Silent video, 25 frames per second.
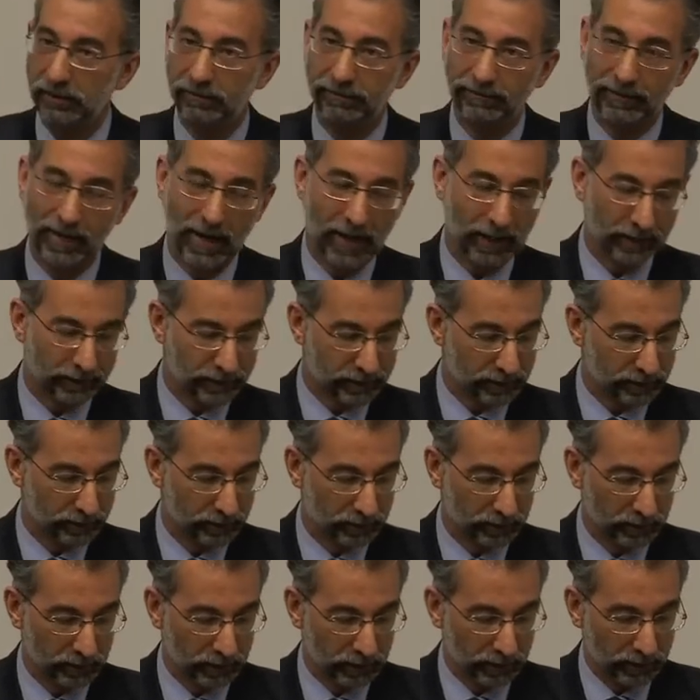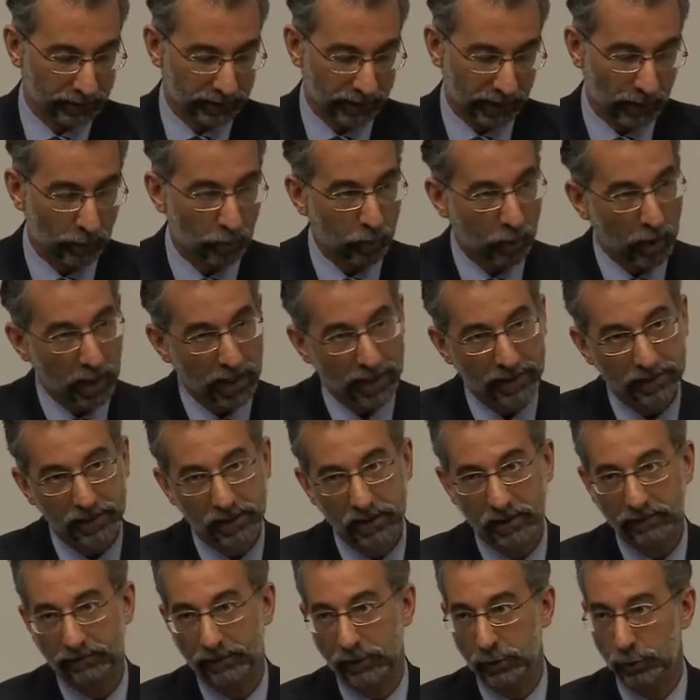the fact that a white
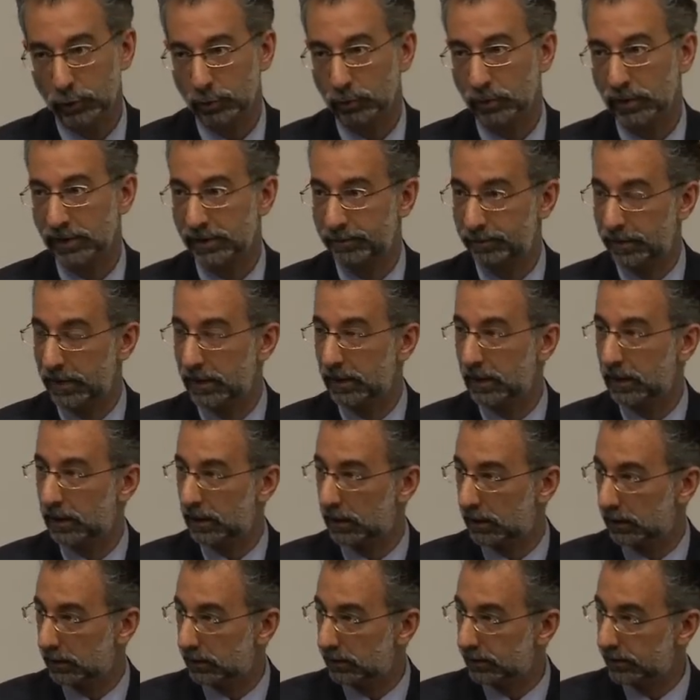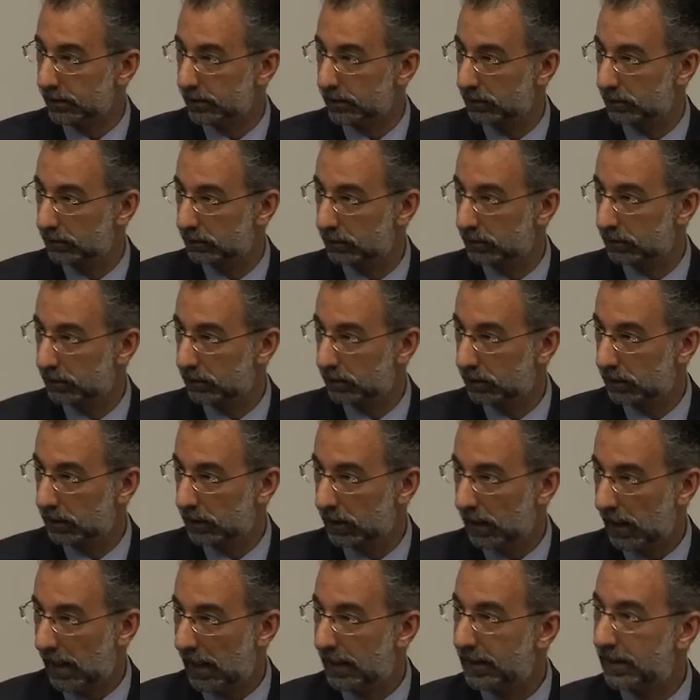individual has been killed
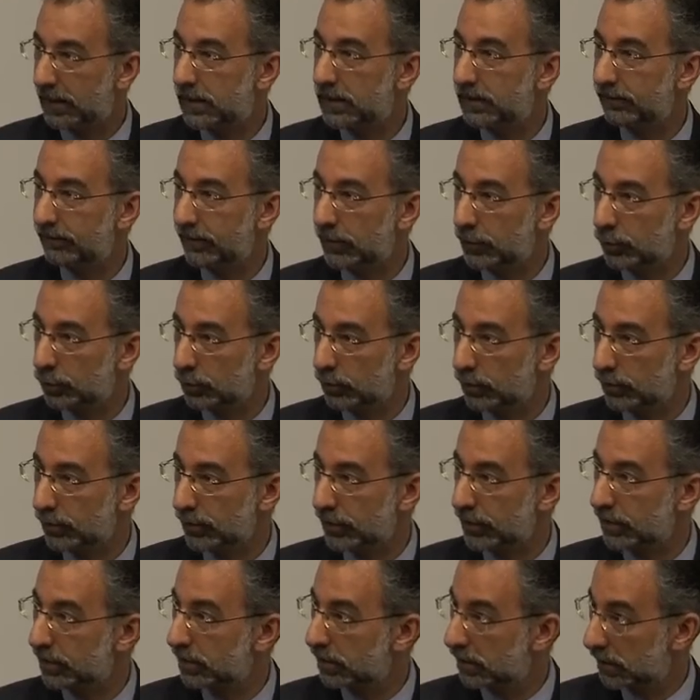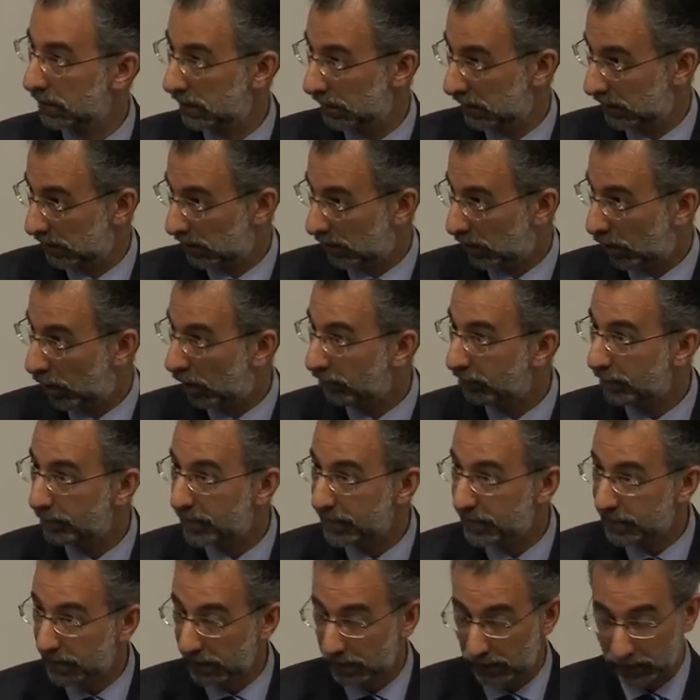and individuals of a
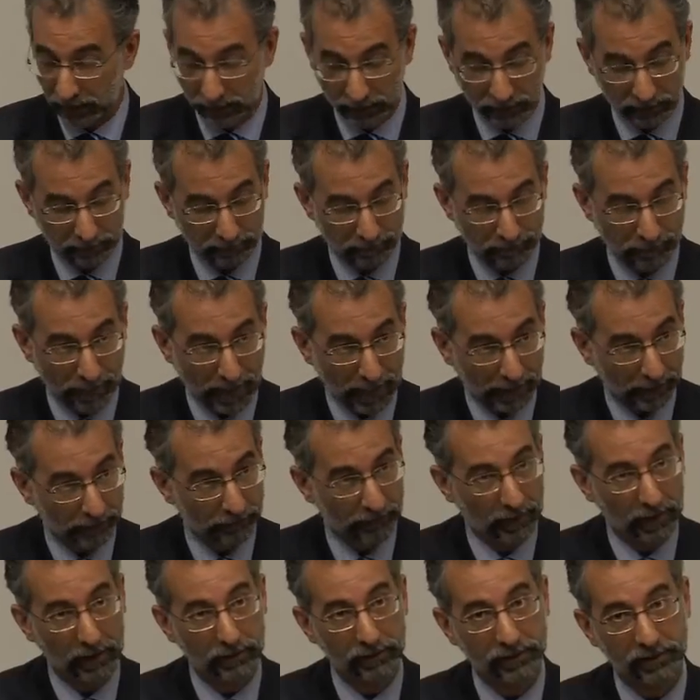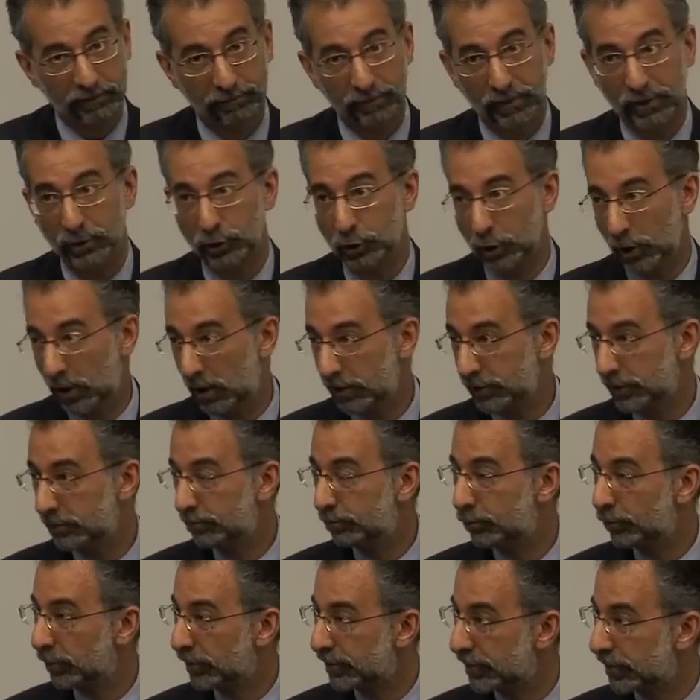particular background have been charged
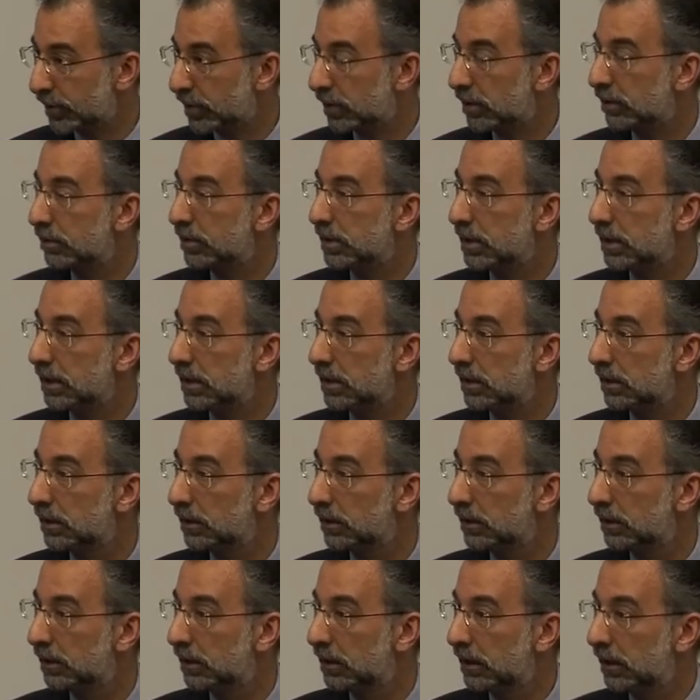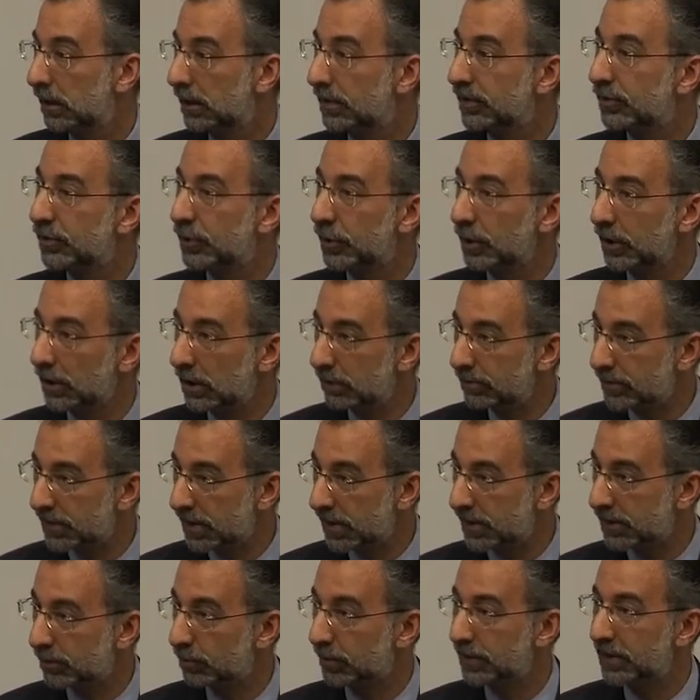and prosecuted The
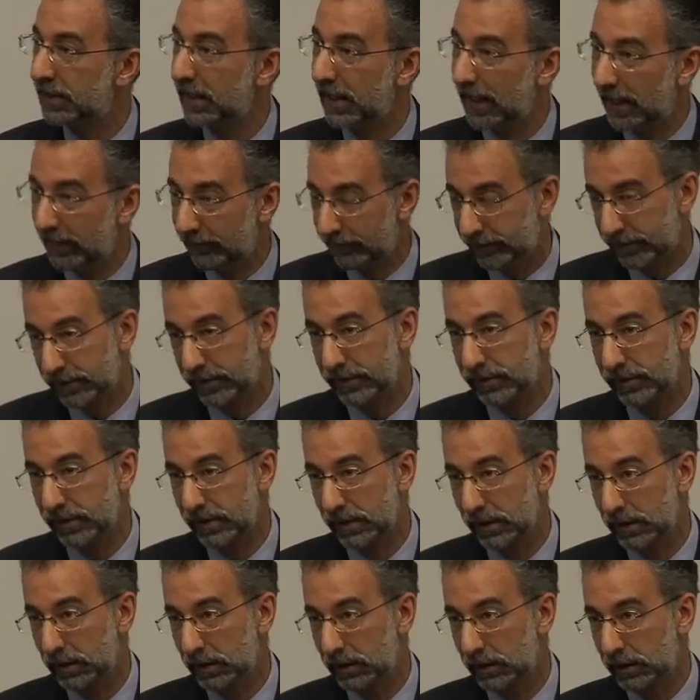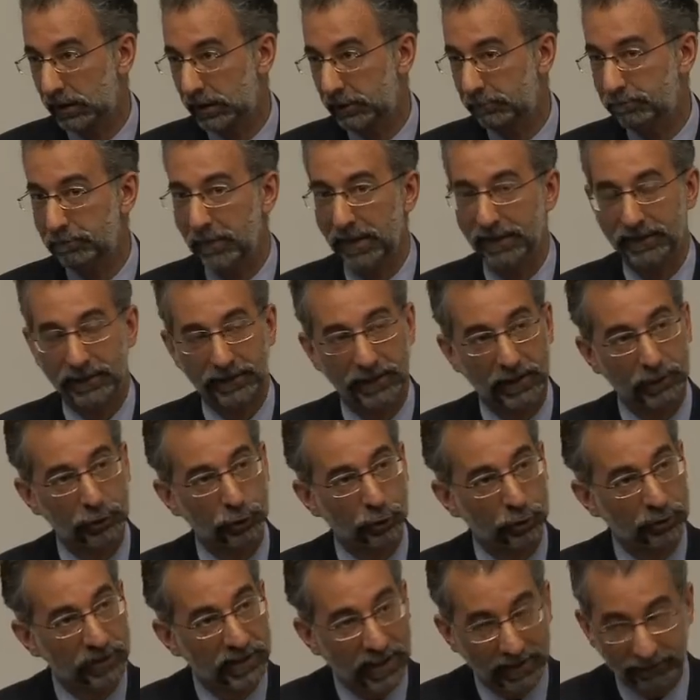circumstances with the evidence meant that they
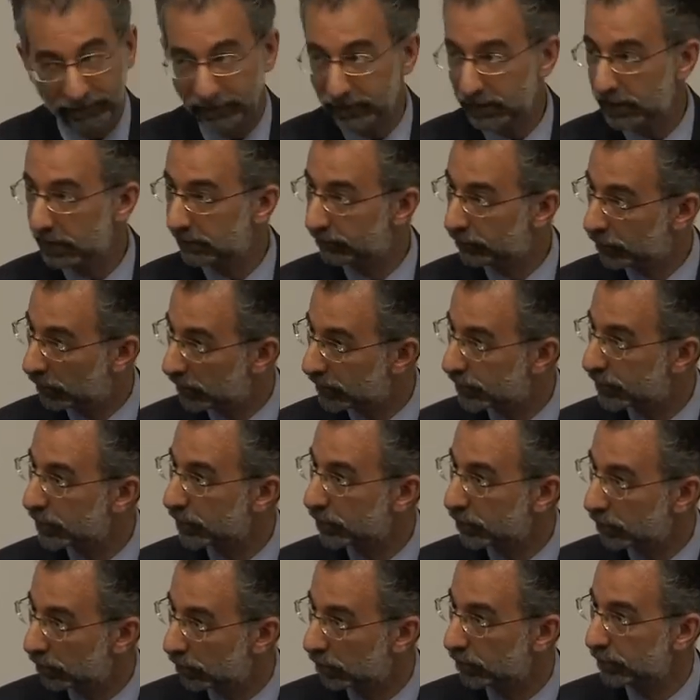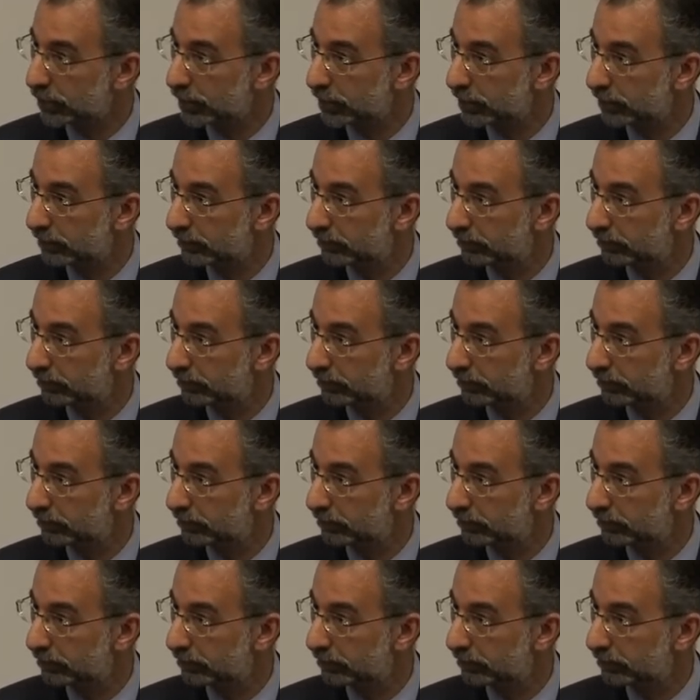should never have gone to court.